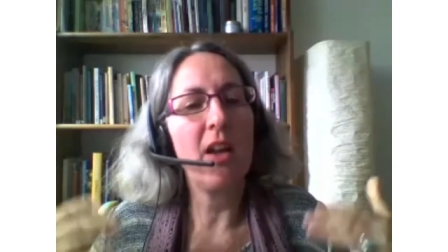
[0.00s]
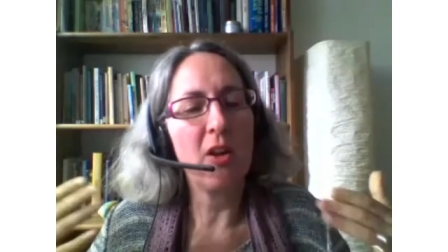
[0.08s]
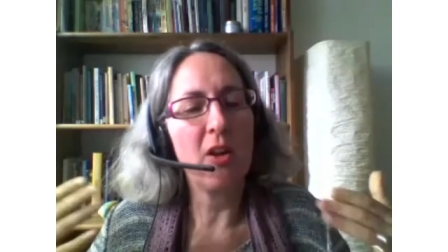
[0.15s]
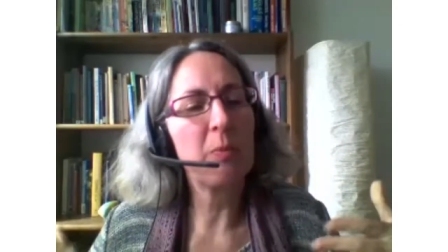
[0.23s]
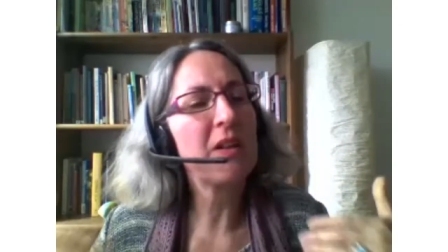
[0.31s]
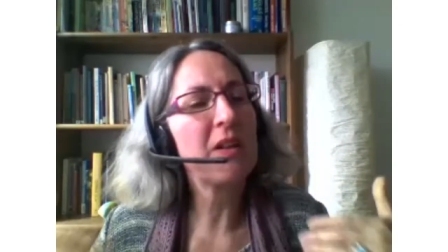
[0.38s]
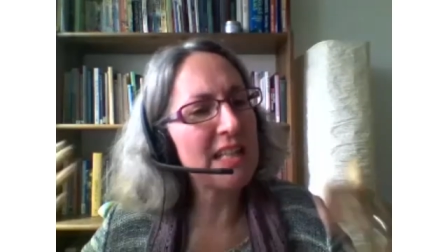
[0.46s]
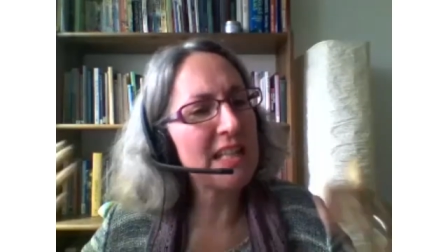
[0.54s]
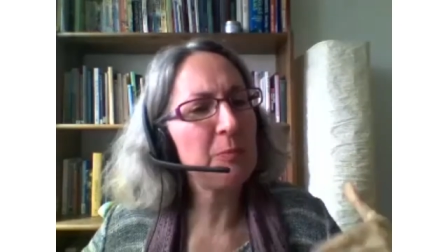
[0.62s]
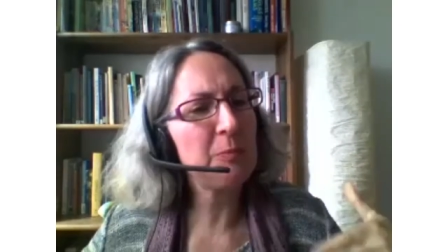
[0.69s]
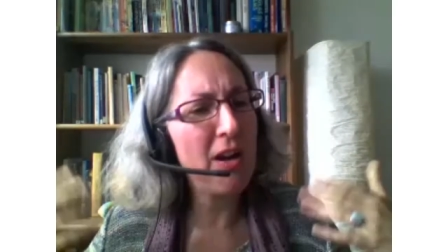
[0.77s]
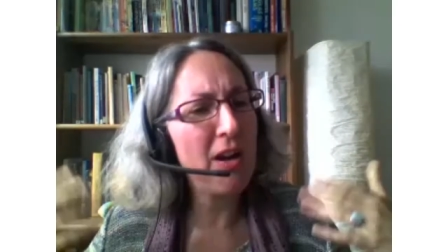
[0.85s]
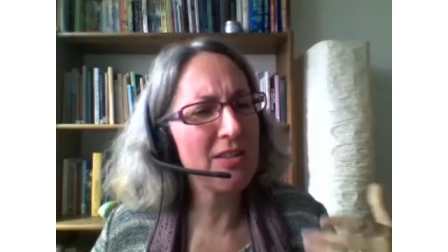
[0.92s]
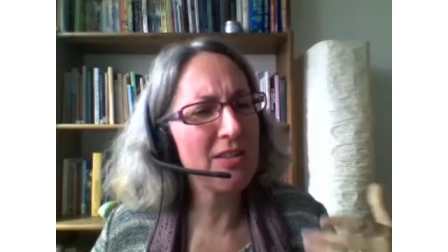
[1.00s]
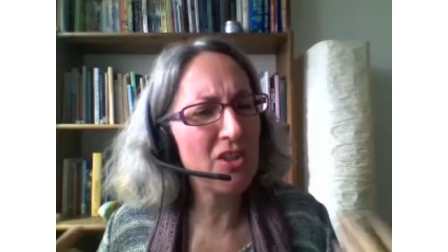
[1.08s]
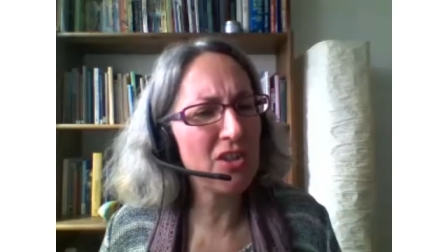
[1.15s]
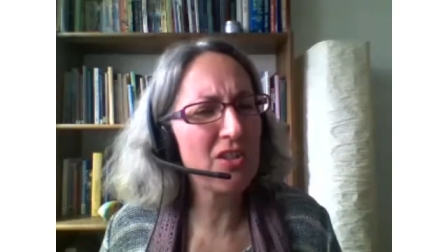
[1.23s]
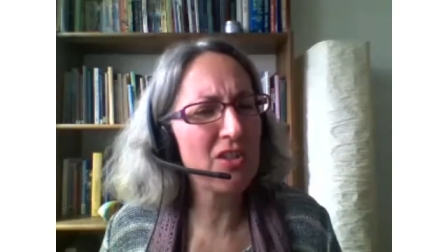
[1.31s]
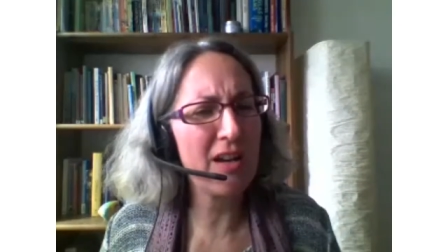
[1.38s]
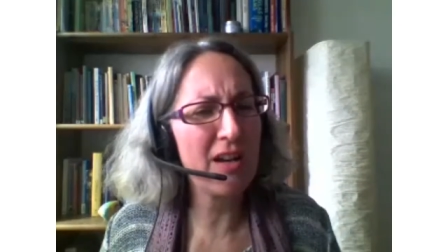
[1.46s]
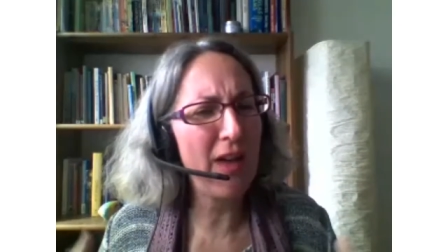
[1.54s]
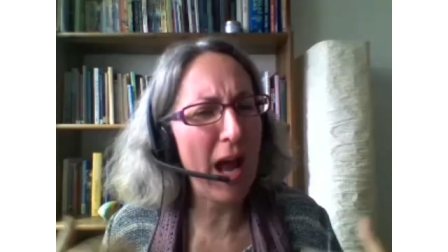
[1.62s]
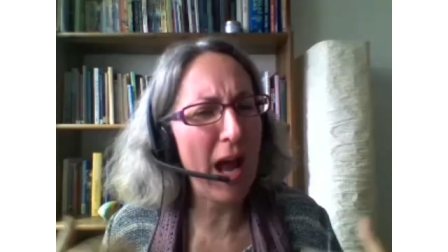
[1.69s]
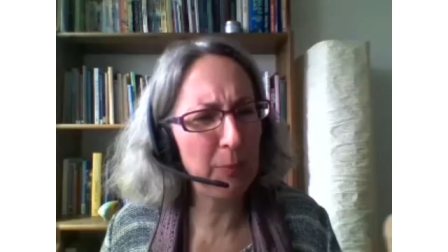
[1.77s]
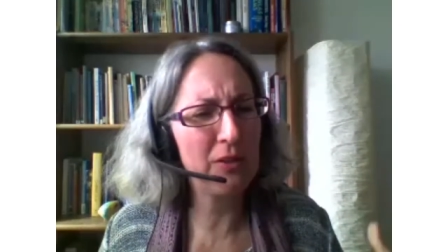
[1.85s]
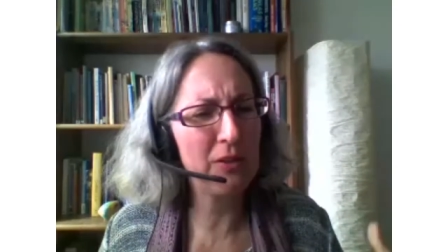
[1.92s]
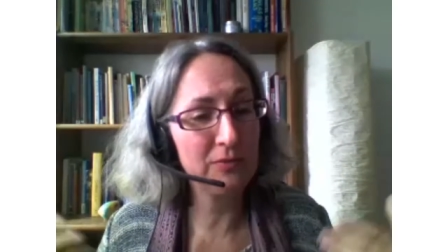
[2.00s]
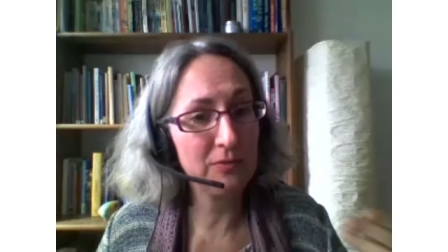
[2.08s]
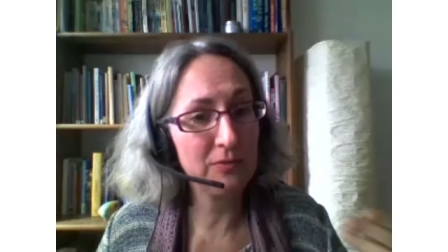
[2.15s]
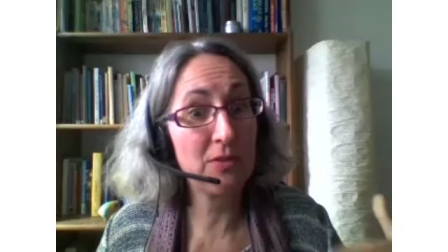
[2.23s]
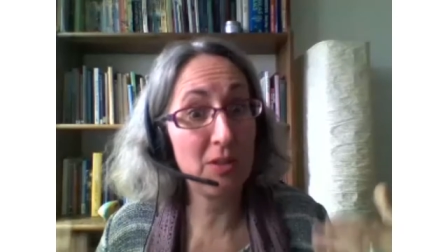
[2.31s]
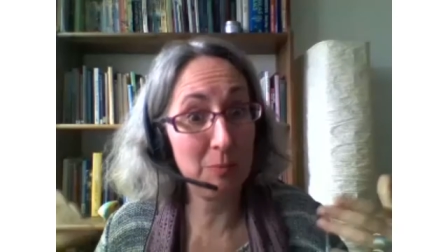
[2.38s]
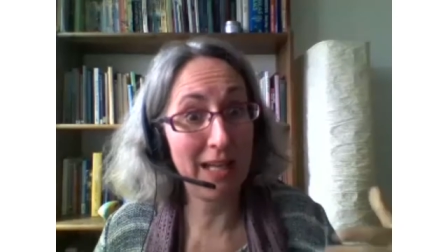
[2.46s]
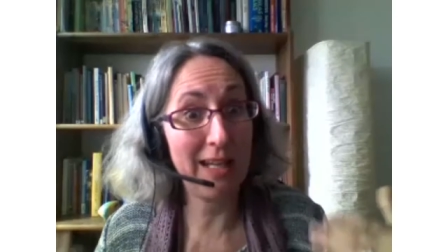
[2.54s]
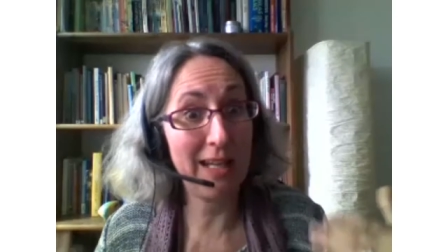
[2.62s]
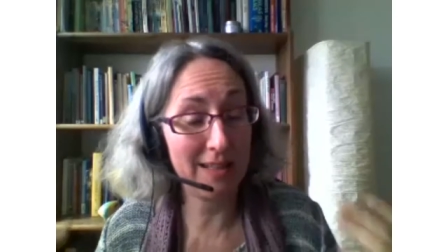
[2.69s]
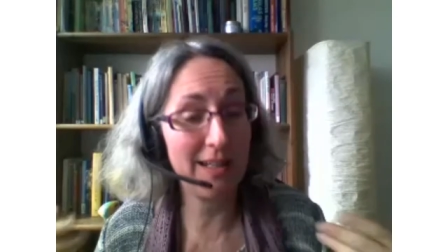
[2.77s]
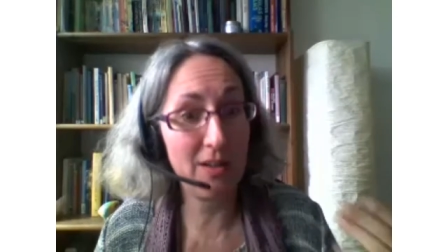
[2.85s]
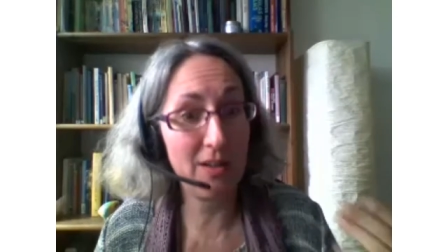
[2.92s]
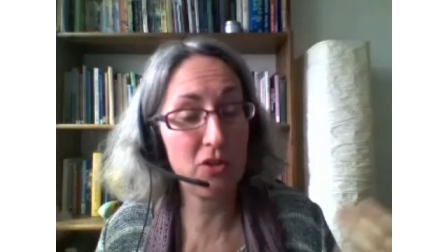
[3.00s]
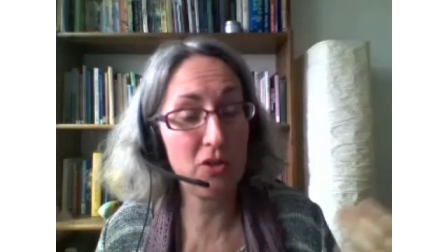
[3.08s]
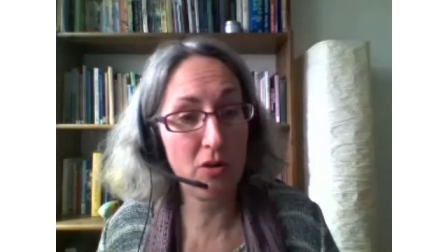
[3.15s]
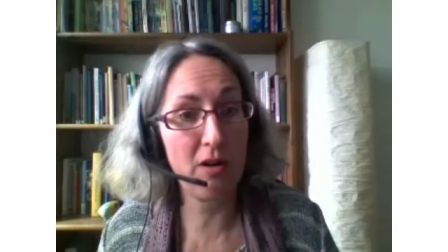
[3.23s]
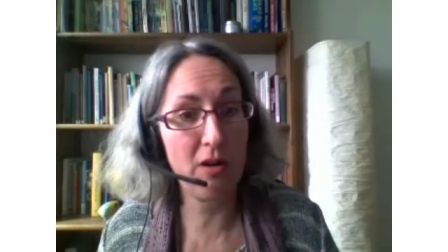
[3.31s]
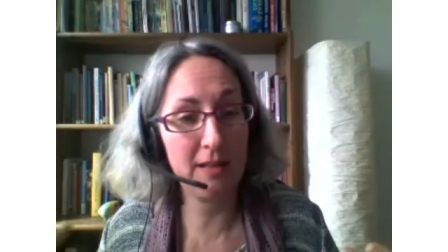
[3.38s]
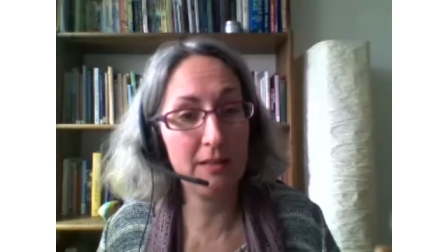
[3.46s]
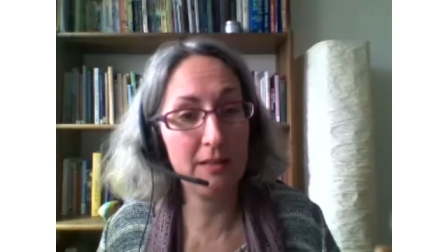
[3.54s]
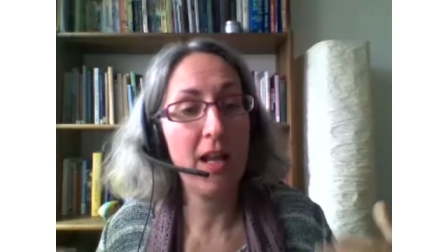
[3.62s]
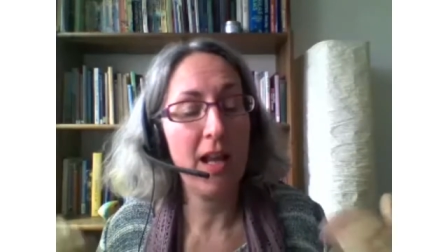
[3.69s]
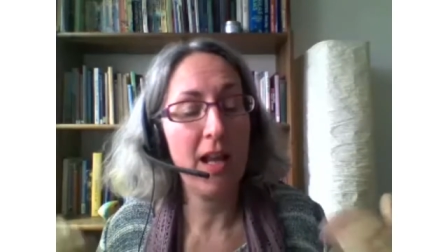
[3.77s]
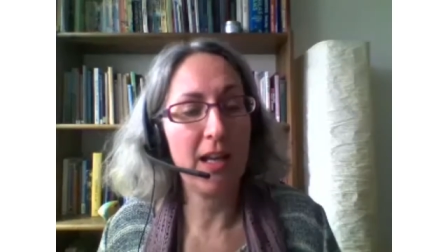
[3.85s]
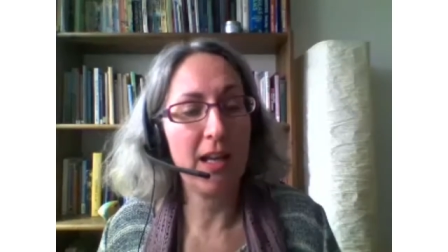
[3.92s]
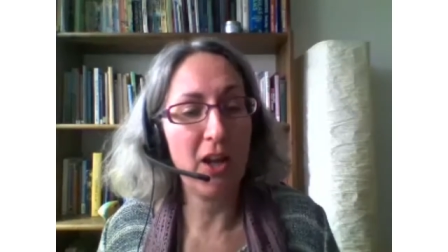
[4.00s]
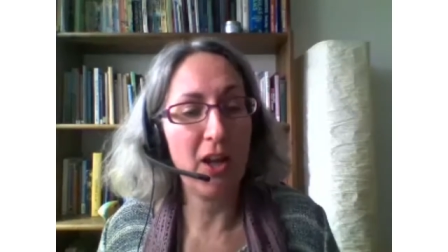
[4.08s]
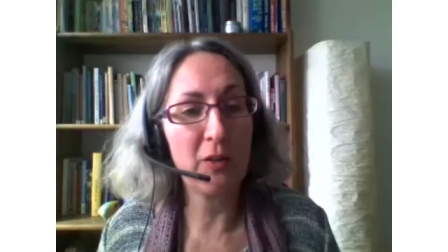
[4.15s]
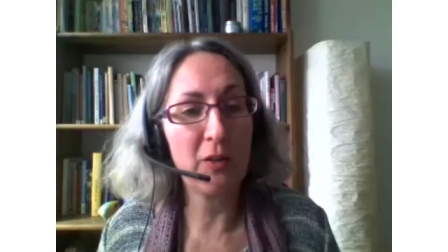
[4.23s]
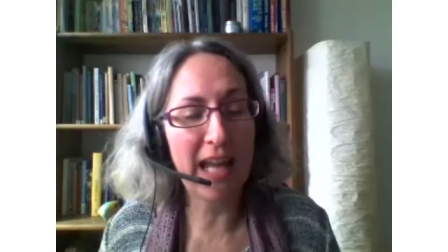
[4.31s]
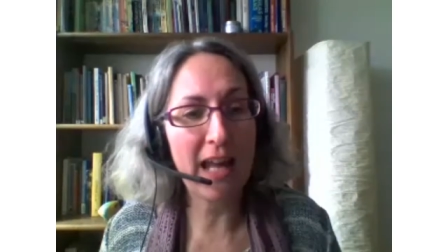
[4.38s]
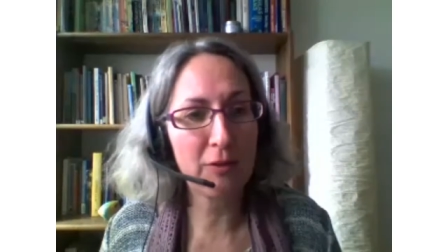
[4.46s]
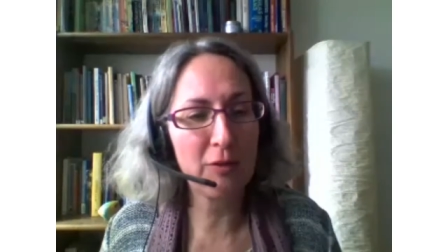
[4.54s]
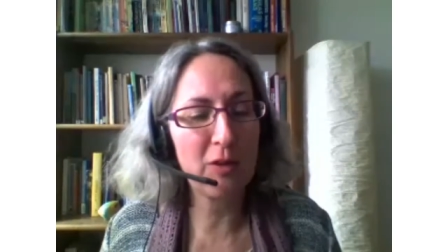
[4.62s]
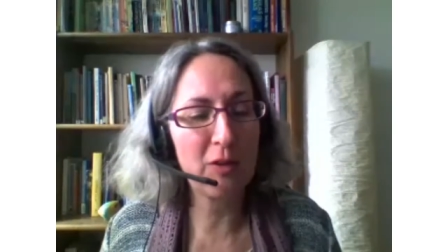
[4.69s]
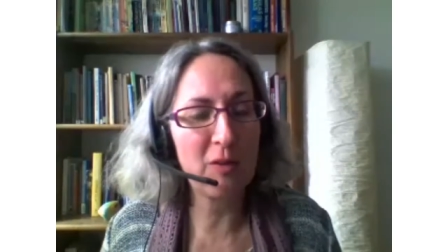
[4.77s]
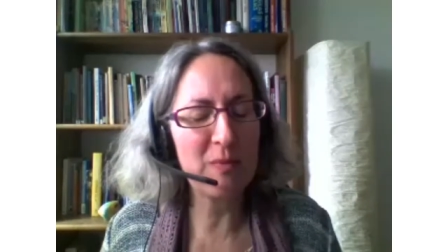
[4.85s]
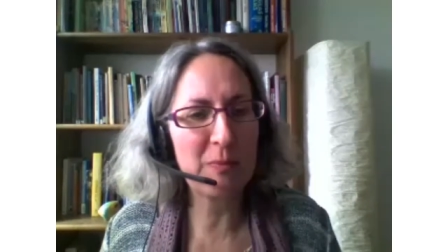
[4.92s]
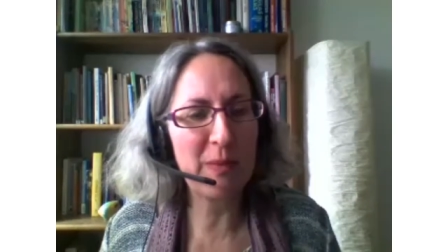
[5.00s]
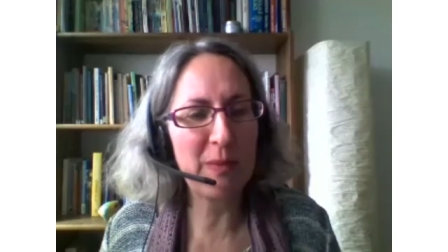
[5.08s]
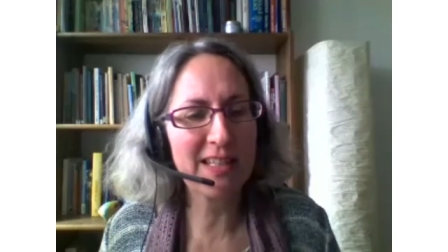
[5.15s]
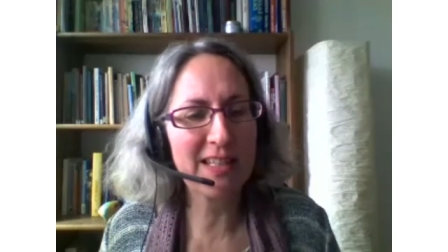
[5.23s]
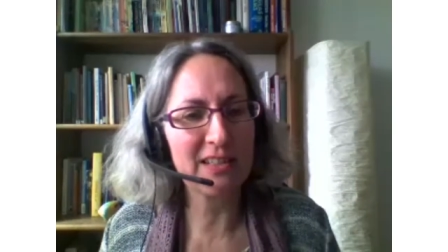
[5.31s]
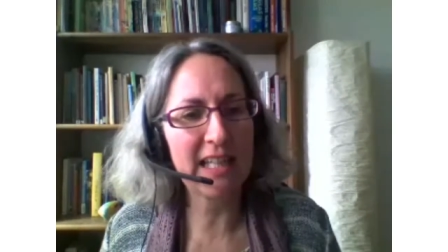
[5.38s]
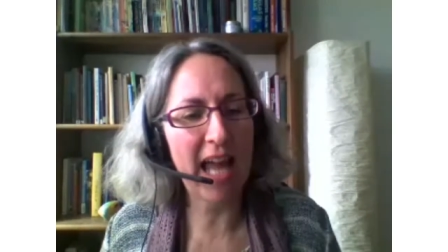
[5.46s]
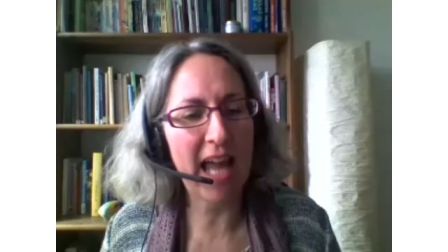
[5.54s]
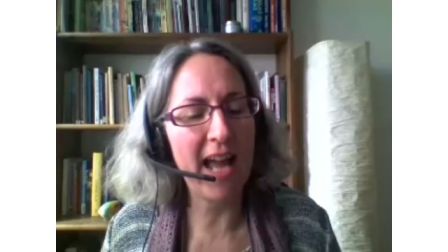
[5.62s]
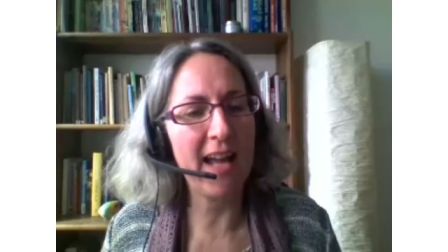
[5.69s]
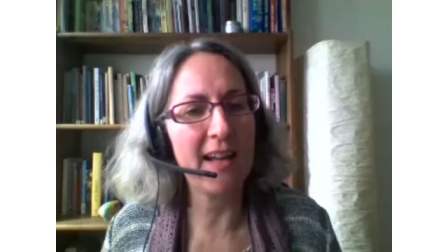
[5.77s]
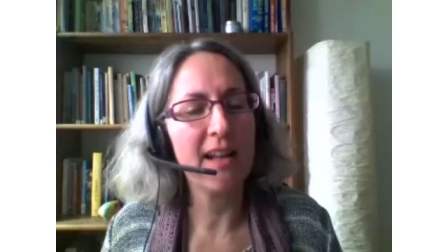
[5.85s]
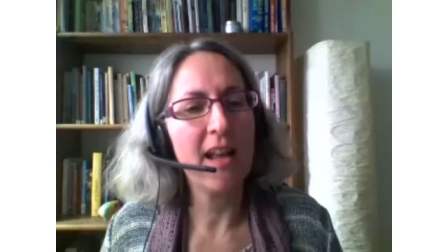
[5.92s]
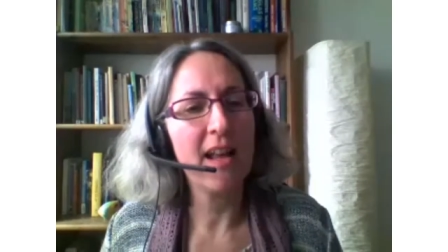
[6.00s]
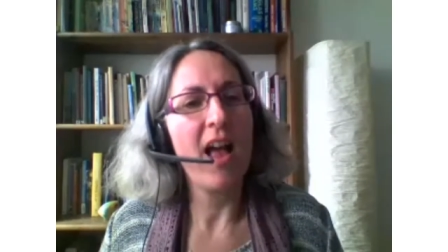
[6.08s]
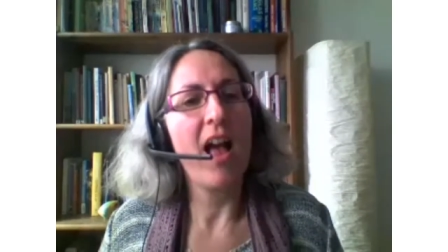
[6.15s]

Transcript: because these processes just kind of happen to me, and then I try and, get through them as best I can.